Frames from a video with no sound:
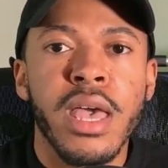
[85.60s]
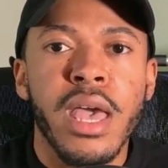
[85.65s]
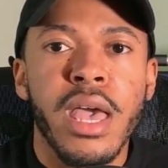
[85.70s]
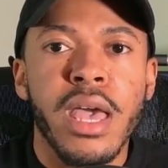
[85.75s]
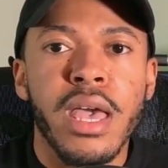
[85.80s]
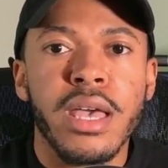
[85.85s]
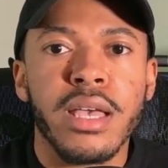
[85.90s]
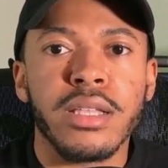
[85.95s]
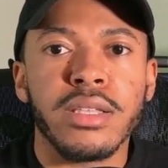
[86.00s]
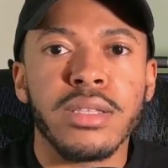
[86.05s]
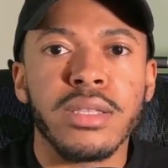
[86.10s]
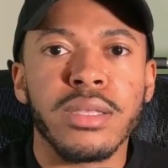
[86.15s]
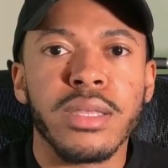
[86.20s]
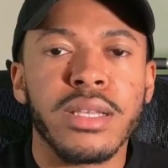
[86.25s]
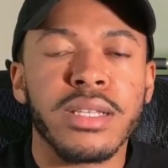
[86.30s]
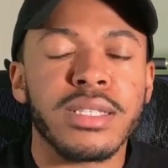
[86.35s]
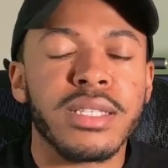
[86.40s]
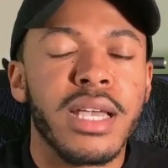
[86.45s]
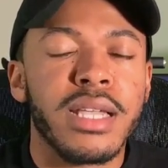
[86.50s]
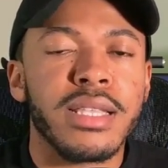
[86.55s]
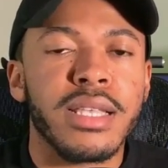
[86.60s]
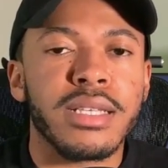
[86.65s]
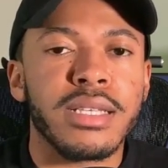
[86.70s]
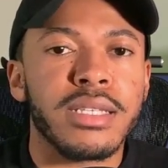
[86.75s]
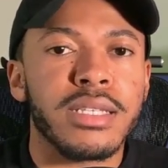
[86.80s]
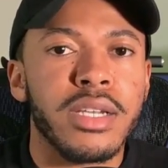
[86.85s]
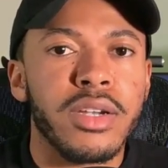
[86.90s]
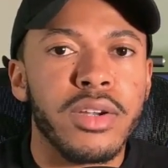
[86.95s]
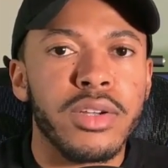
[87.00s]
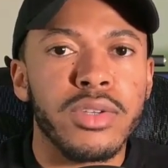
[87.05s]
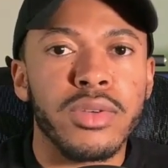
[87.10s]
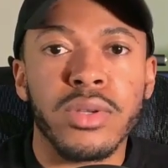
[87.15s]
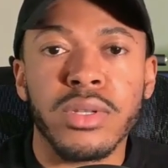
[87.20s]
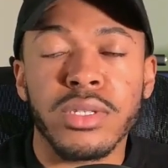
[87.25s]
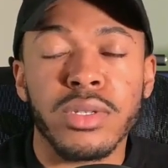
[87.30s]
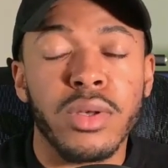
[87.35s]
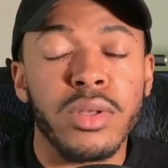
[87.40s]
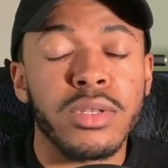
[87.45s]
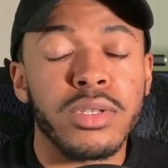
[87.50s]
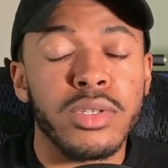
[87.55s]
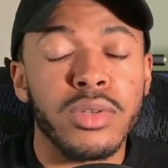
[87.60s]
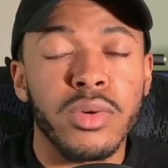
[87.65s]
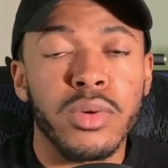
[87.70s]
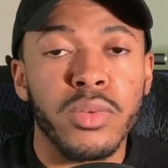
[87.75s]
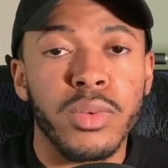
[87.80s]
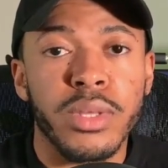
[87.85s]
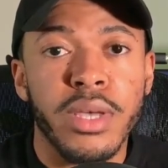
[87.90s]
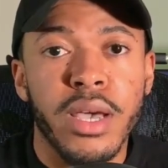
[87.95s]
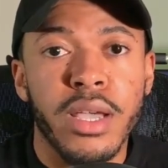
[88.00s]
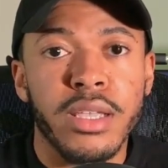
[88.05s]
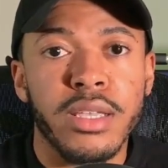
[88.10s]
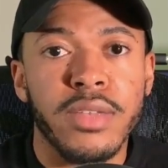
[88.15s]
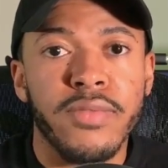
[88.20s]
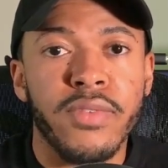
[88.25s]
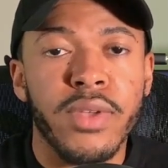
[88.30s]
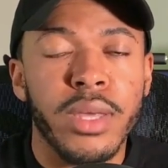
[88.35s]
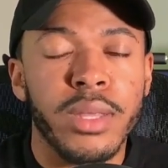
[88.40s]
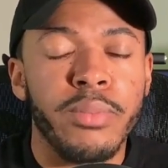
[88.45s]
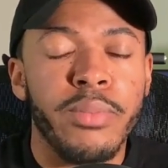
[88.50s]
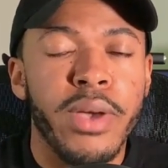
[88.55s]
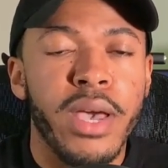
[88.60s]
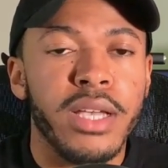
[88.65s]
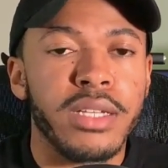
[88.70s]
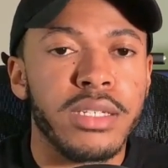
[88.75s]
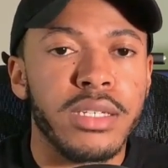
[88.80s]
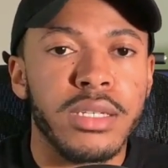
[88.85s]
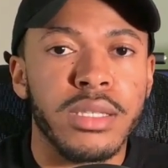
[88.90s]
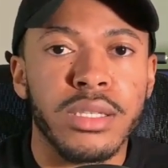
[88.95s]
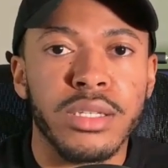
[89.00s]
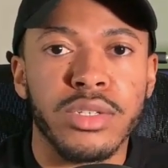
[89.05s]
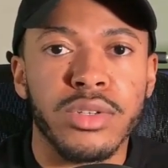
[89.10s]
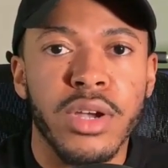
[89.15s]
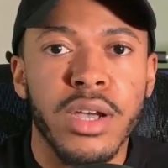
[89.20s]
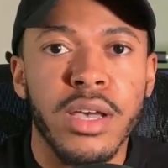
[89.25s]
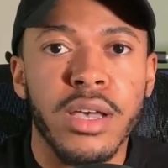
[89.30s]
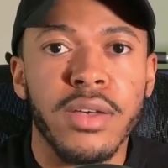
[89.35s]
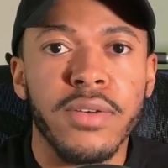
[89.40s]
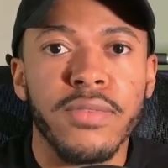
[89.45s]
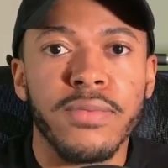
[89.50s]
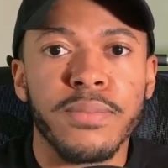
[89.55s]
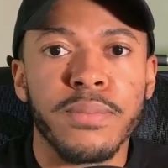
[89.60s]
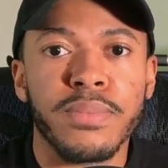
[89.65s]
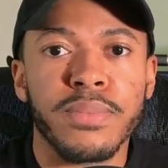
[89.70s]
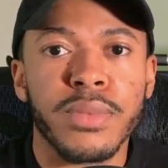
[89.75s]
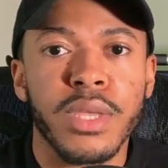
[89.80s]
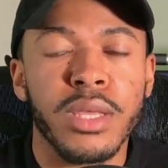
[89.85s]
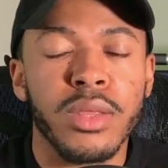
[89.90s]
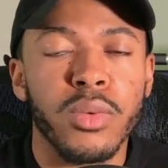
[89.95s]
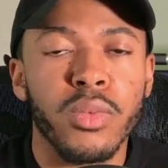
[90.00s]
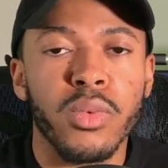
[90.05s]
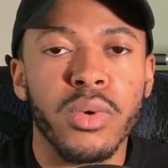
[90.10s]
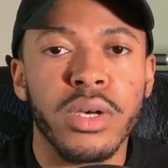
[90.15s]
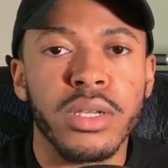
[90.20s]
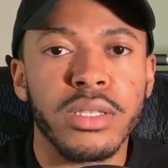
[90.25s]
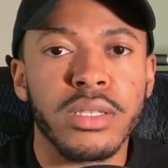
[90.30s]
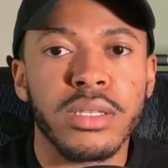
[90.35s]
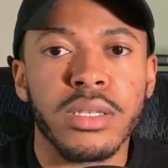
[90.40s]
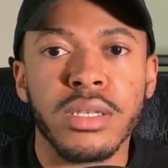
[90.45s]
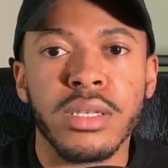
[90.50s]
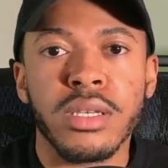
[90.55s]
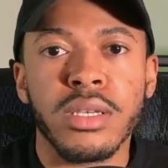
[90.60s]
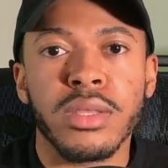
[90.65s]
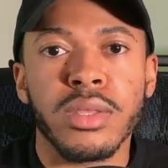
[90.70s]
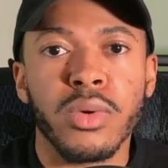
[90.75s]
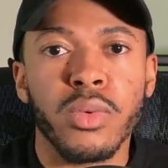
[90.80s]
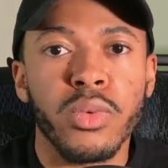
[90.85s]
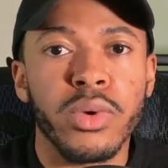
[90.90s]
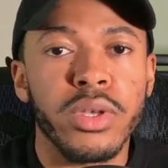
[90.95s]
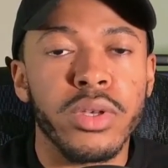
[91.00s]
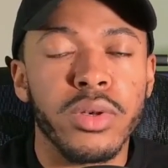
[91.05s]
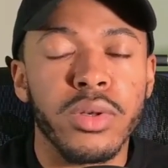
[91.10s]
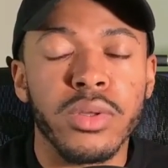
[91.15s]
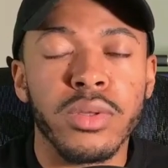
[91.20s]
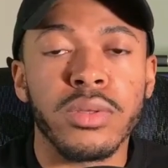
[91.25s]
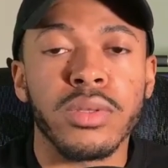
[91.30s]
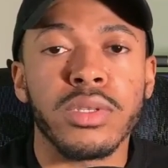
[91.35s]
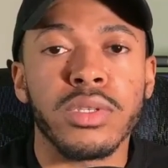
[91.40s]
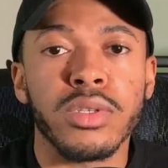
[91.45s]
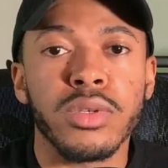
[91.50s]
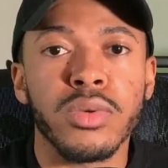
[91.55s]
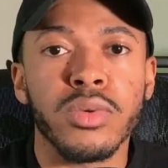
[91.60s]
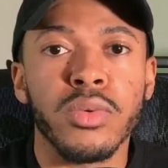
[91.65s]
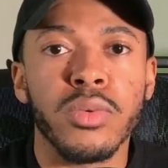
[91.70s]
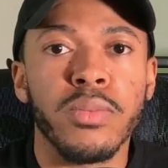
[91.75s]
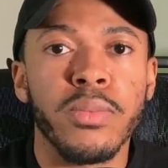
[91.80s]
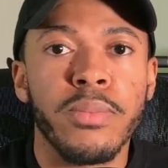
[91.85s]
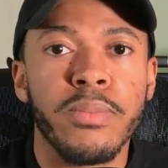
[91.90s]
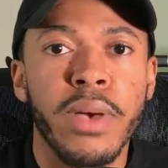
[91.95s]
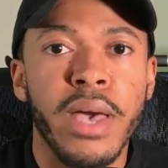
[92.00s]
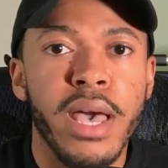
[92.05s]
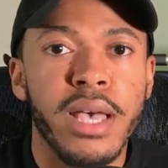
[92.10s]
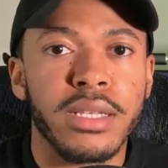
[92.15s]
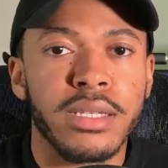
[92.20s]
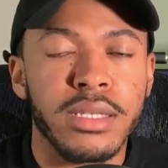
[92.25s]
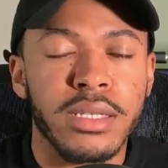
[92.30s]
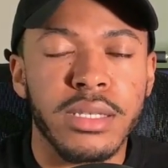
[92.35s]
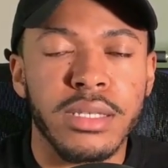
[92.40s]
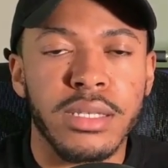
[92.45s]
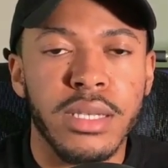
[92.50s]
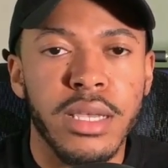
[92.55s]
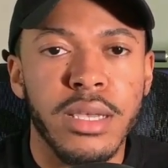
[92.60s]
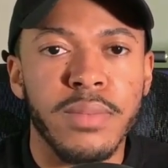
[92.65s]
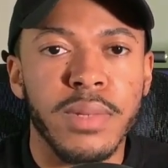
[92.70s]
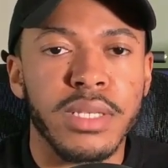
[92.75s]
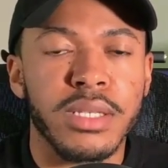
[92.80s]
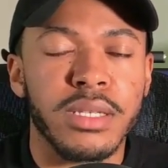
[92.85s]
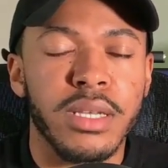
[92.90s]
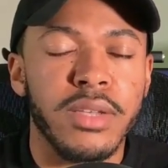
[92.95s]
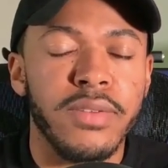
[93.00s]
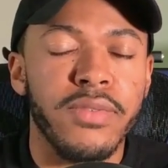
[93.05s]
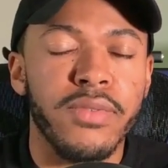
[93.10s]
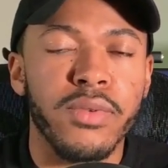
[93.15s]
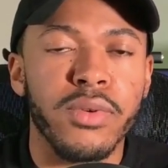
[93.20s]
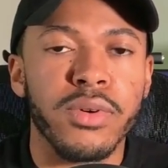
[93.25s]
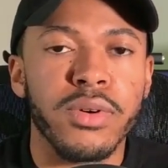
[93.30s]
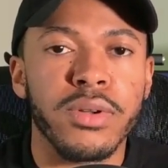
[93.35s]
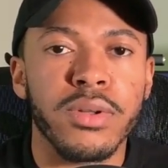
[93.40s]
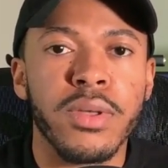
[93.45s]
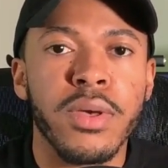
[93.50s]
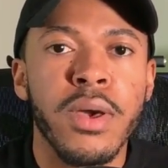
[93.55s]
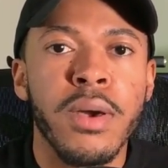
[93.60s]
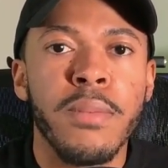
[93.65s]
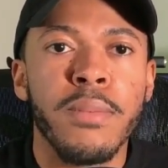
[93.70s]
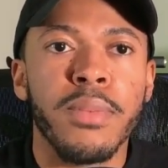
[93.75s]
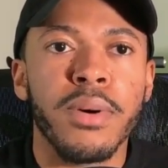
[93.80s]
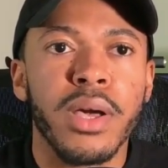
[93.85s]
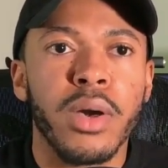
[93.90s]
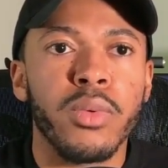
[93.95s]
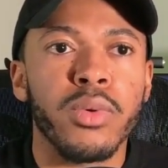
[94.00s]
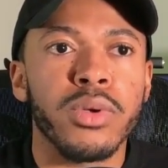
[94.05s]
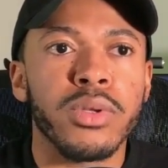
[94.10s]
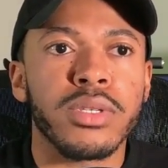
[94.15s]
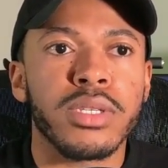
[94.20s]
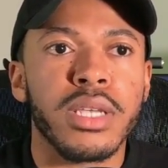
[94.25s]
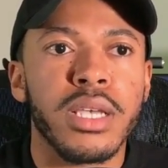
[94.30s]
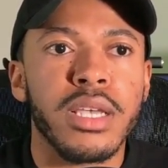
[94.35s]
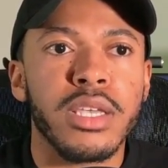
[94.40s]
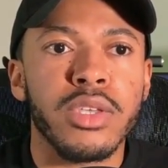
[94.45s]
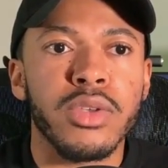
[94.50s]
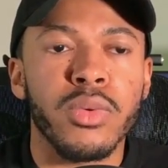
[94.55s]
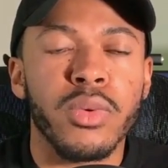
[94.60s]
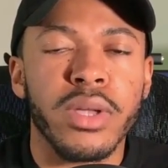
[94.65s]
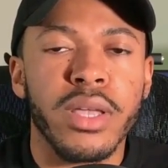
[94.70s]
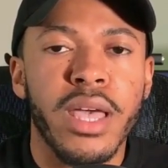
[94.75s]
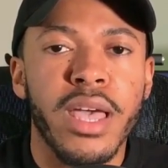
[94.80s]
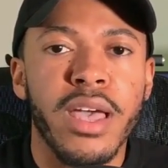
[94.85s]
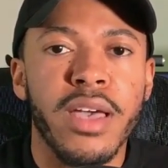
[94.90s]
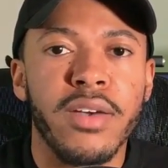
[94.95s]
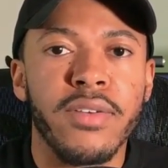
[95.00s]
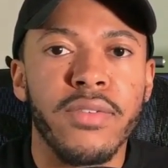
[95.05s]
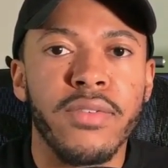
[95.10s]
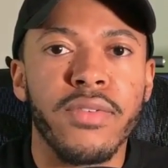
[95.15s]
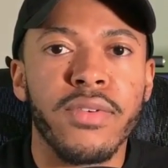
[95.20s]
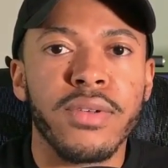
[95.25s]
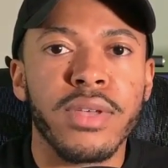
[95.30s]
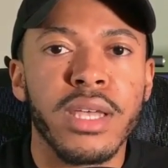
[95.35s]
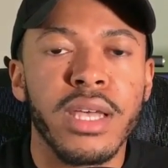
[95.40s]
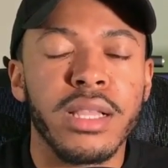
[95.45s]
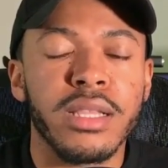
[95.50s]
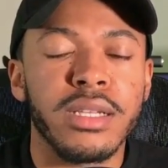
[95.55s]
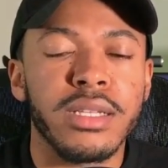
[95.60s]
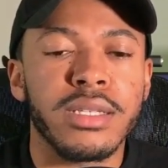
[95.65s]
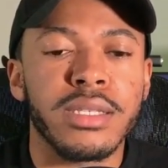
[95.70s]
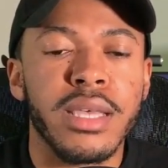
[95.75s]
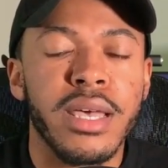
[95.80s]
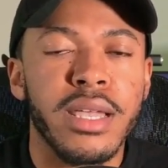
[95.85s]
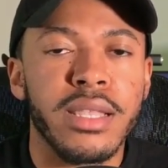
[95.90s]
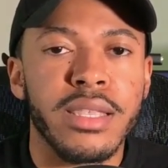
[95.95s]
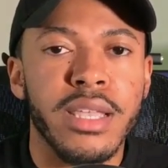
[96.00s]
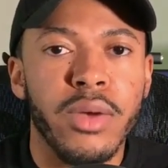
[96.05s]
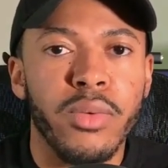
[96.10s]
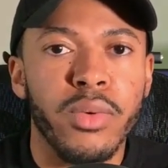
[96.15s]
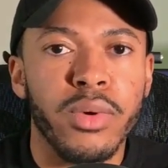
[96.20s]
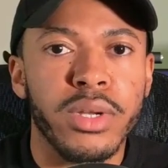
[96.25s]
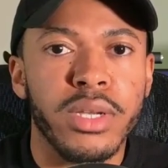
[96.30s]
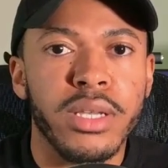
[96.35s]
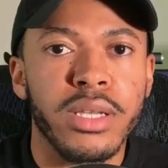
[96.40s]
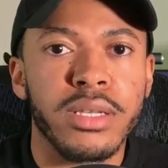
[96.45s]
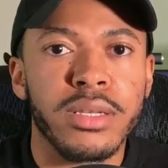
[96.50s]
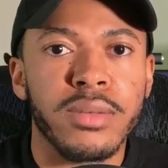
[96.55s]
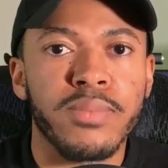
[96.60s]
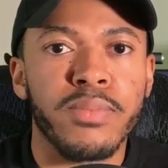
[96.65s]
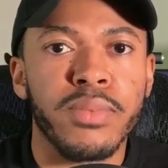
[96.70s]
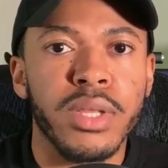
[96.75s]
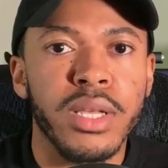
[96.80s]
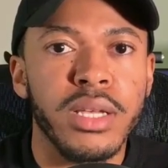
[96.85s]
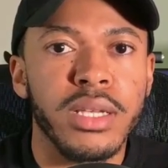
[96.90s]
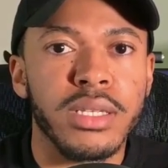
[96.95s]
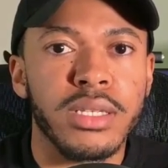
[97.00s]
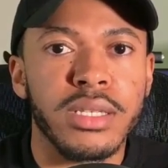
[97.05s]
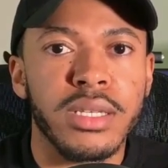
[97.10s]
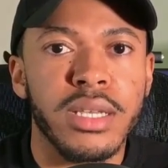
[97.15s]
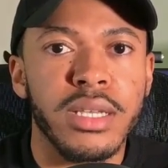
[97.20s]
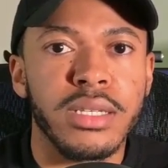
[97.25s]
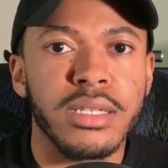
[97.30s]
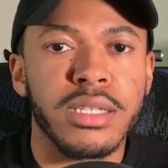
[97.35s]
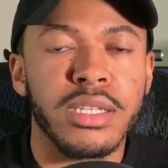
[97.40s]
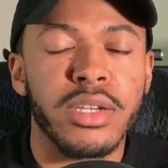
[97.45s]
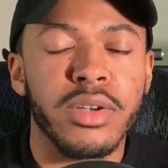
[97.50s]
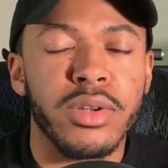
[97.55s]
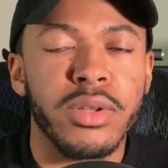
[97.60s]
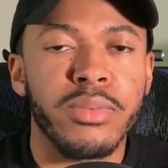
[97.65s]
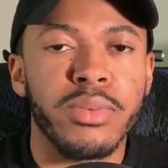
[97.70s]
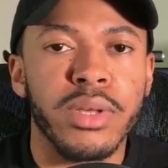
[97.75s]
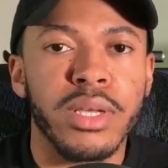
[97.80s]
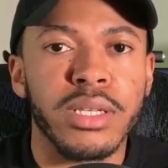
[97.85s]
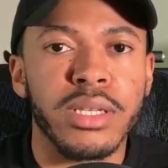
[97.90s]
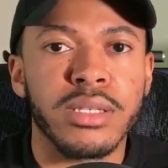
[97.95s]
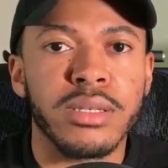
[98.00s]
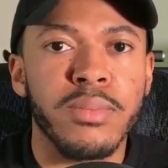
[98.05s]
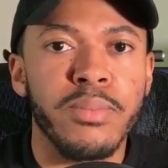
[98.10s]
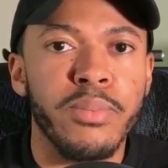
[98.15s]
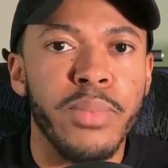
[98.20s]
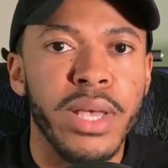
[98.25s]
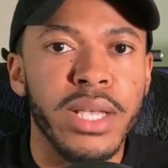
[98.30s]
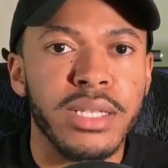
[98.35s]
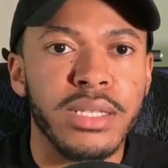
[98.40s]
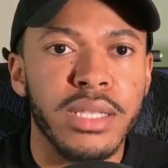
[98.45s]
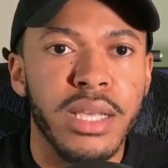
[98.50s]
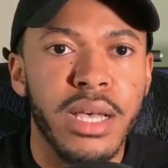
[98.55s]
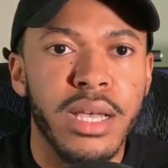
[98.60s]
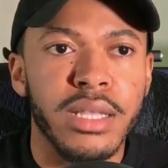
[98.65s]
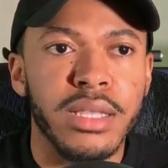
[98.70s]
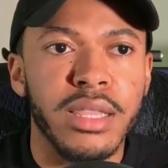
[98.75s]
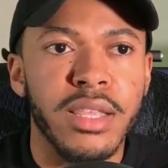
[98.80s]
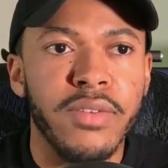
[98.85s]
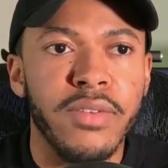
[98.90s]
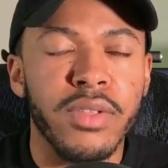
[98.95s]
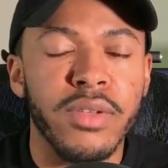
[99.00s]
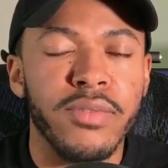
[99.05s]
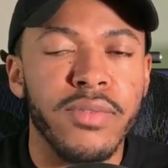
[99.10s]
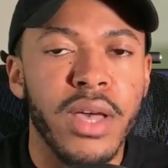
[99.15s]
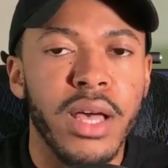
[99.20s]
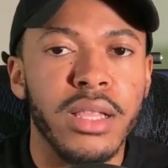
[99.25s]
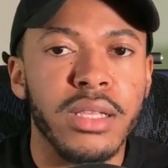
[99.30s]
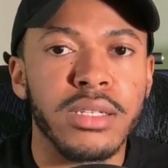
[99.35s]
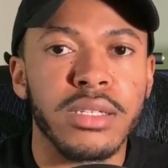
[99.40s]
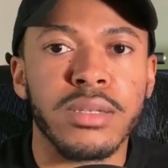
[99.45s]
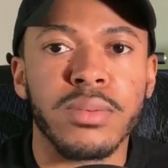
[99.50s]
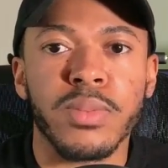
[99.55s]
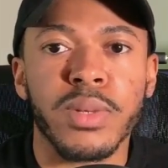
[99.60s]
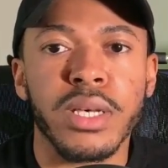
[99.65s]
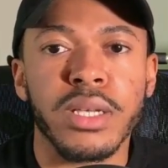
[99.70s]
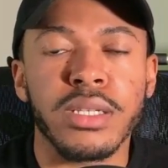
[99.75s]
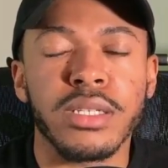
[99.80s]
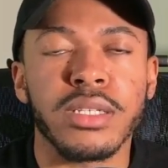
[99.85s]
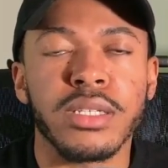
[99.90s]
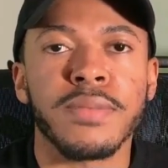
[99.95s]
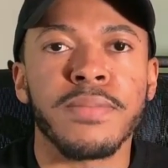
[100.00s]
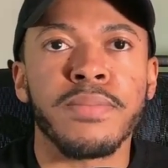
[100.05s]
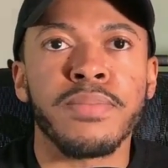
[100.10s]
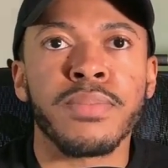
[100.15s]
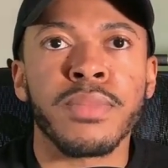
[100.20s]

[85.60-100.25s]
And it's not necessary. You can totally do it without it if you have the passion and the drive and the want, the will to pass the exam and study for it. But I will say you want to have at least that network plus and security plus baseline level of knowledge because